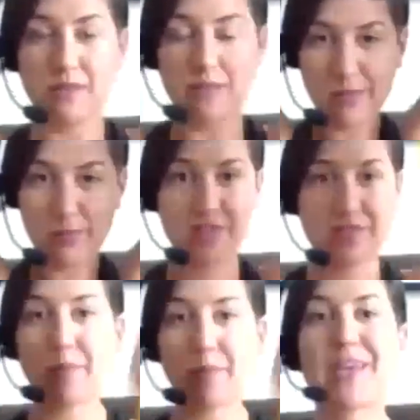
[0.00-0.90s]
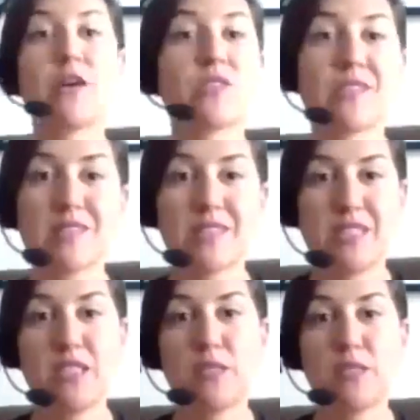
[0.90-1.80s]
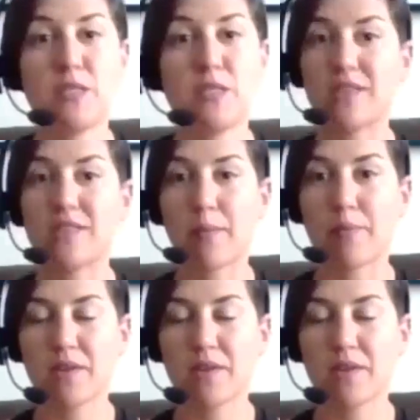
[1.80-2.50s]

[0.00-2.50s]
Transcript: It can be something else. It doesn't need to be a tricep.